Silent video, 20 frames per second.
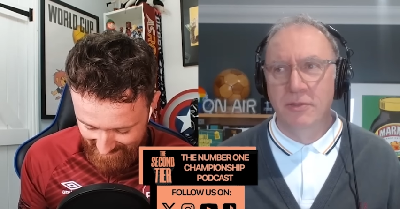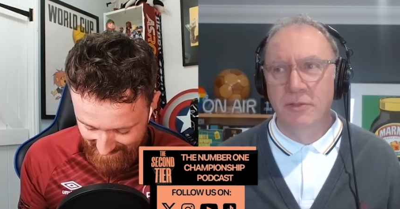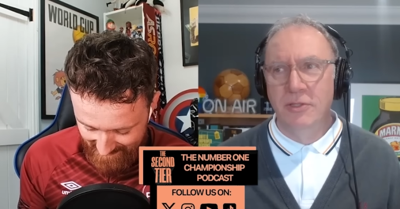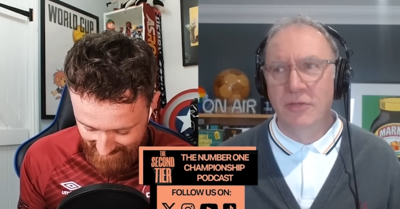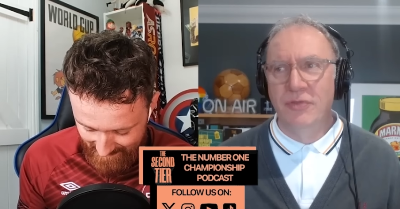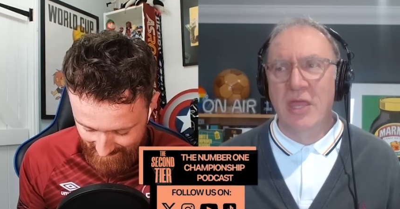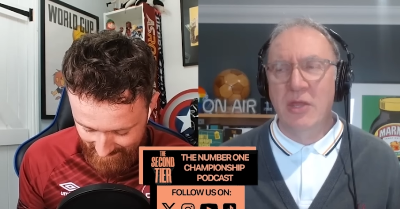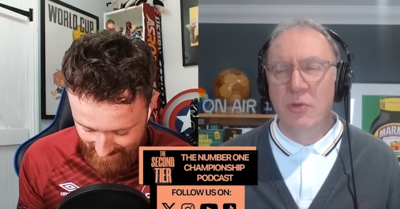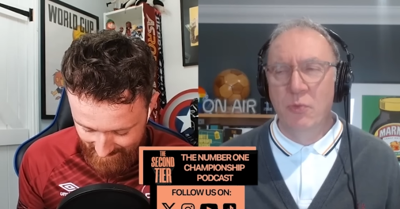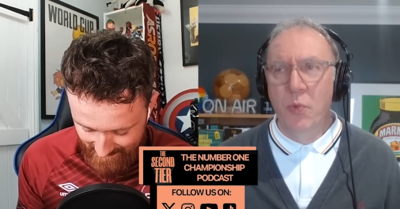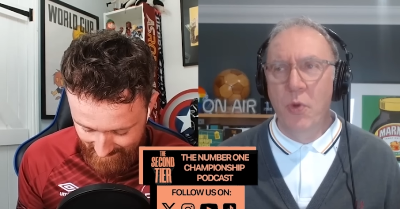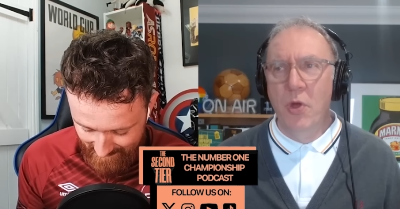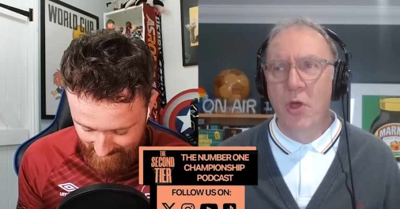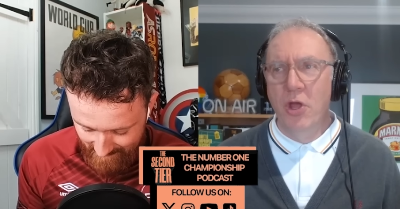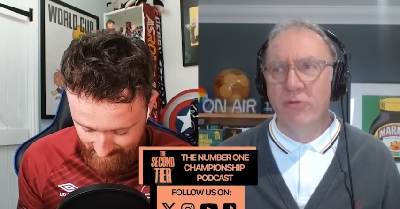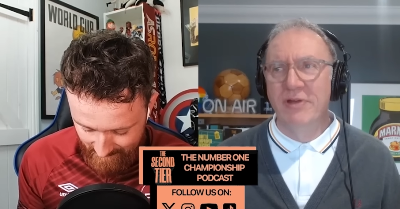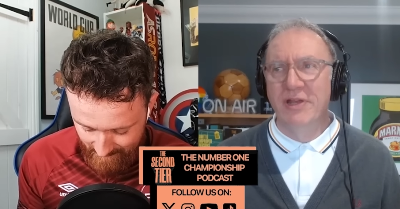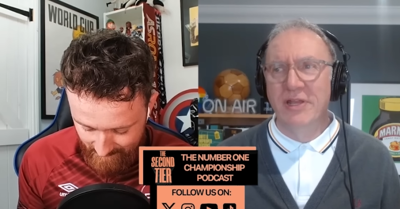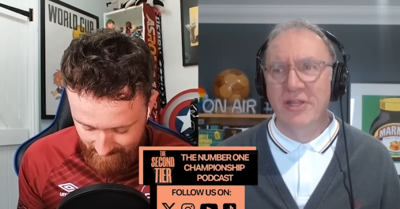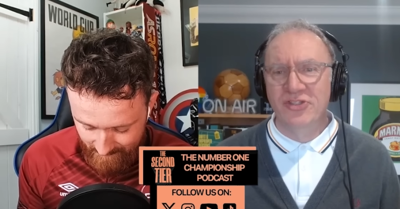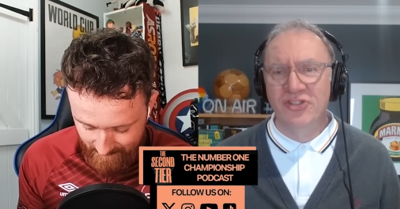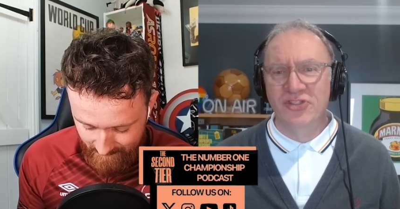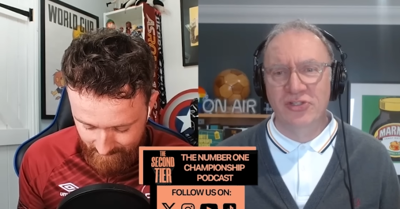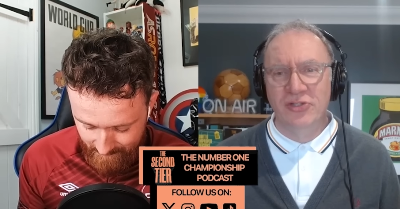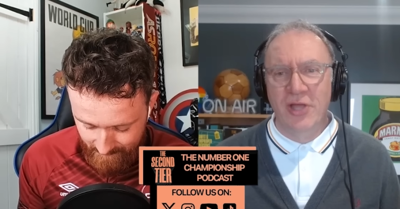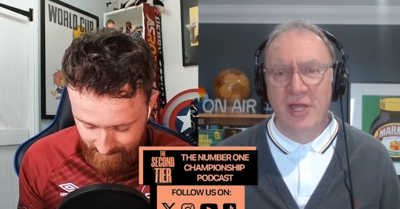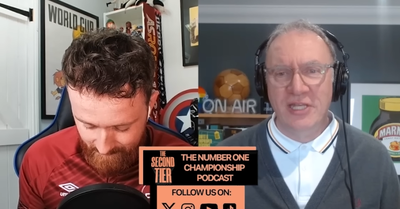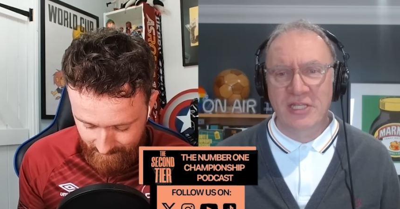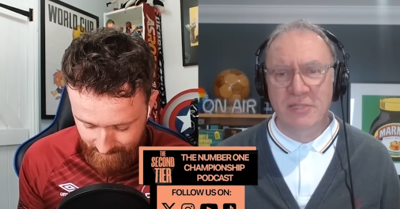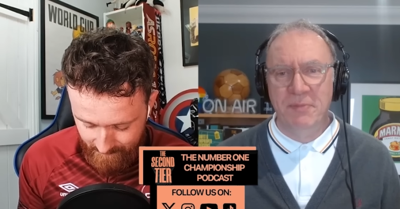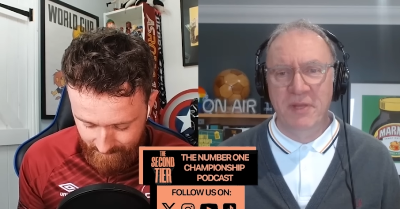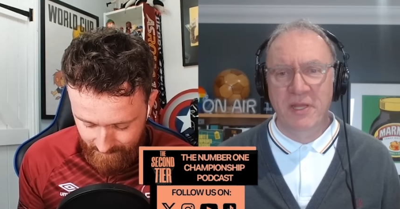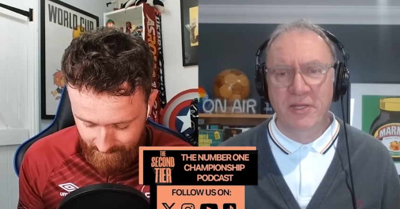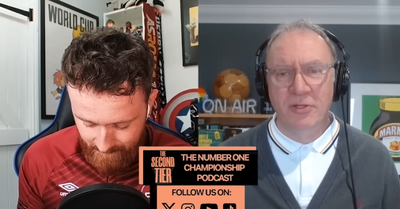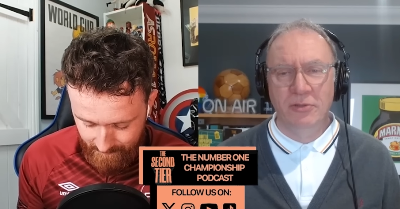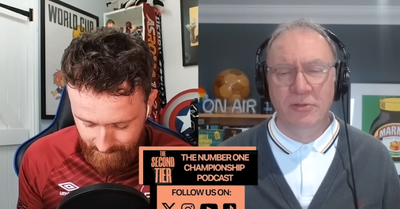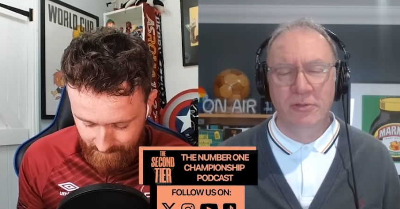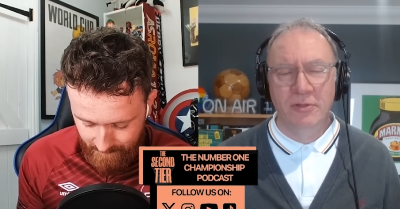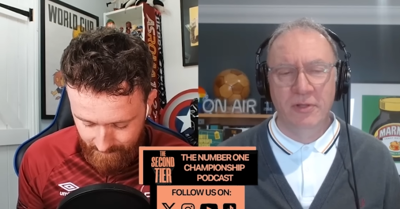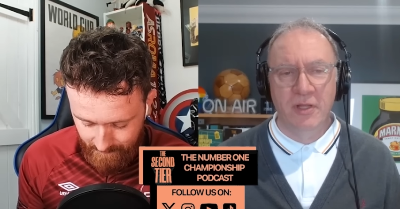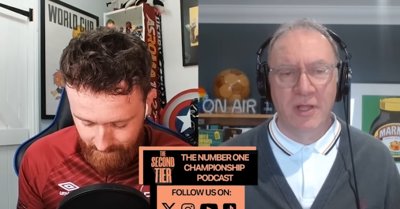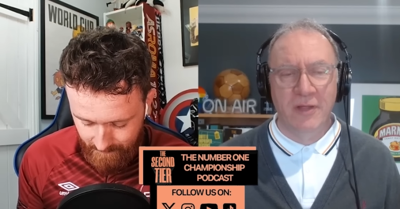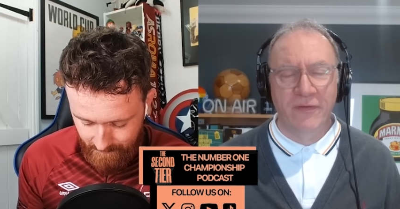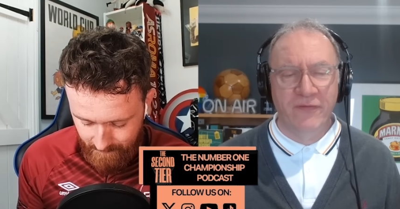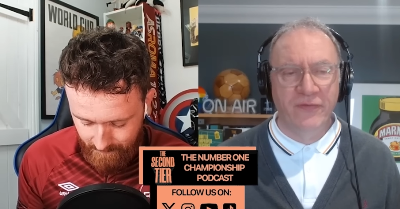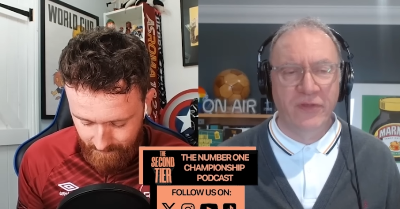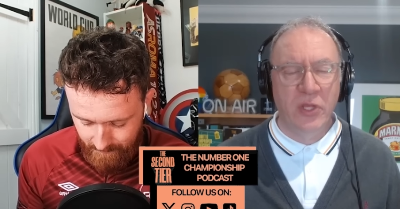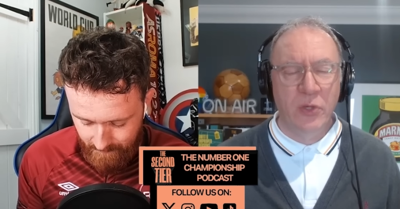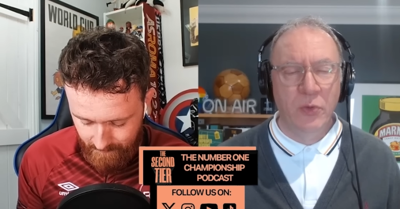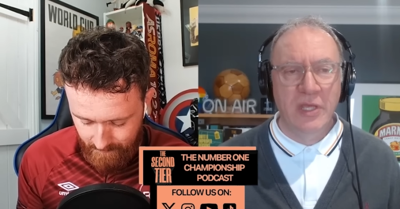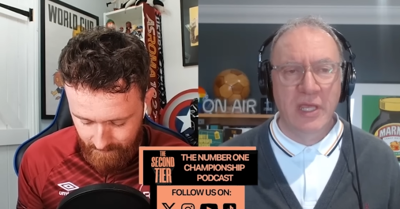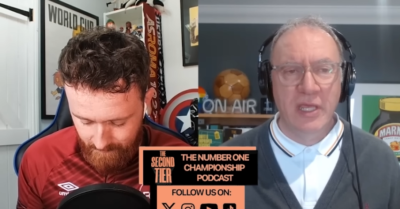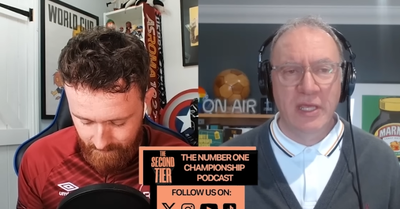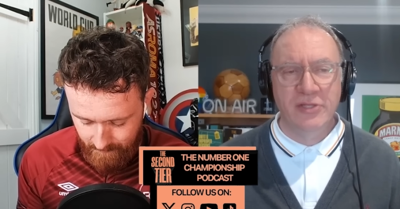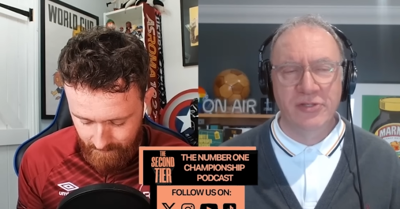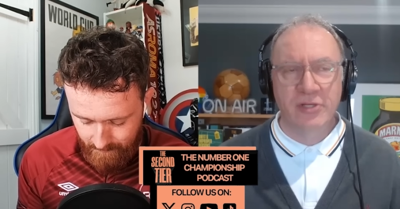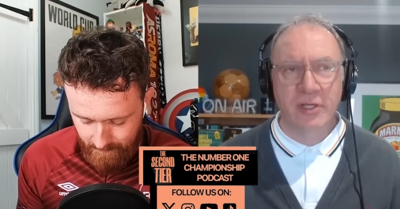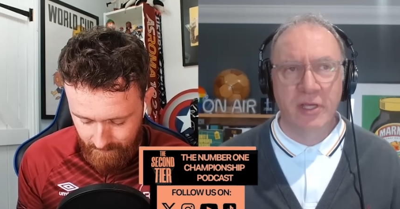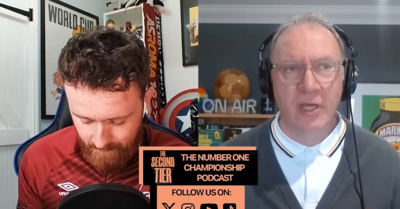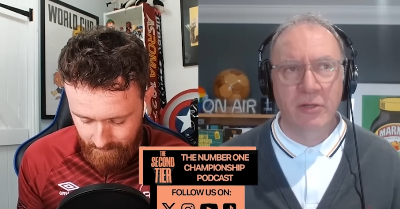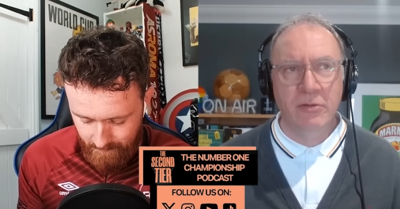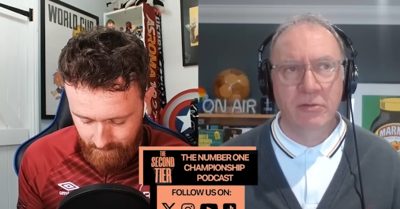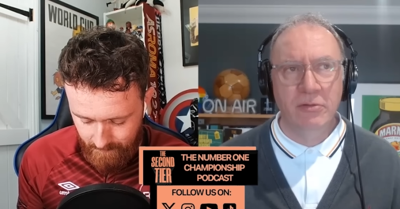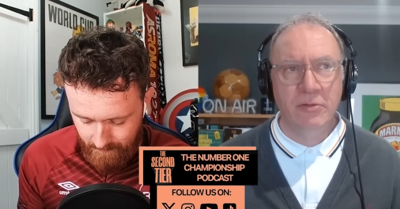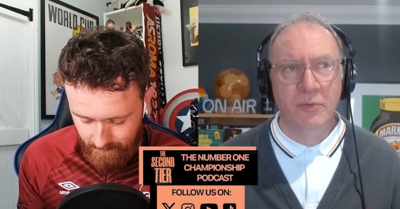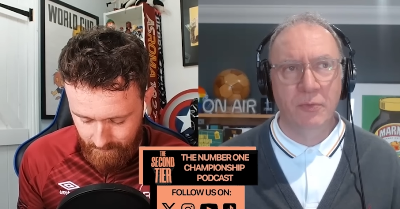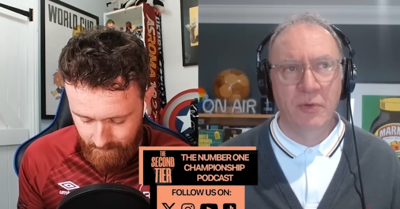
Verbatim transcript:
Speaker 1: they were in a slight pickle a few years ago